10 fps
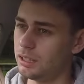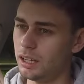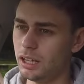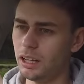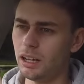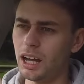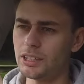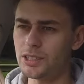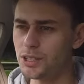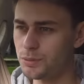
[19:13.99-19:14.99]
I
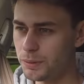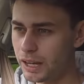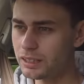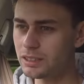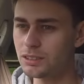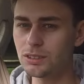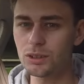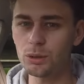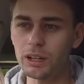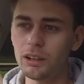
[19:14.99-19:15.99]
suspect it's
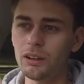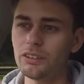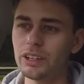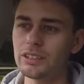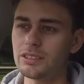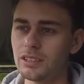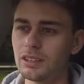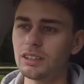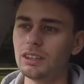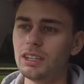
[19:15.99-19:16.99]
quite a lot nicer
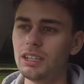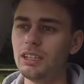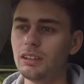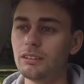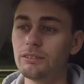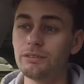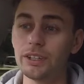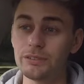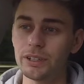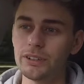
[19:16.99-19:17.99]
than the
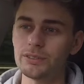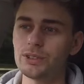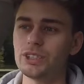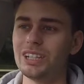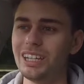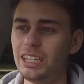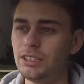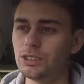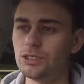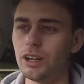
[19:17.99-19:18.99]
Fiat 500e
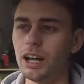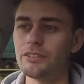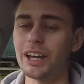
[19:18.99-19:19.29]
to drive.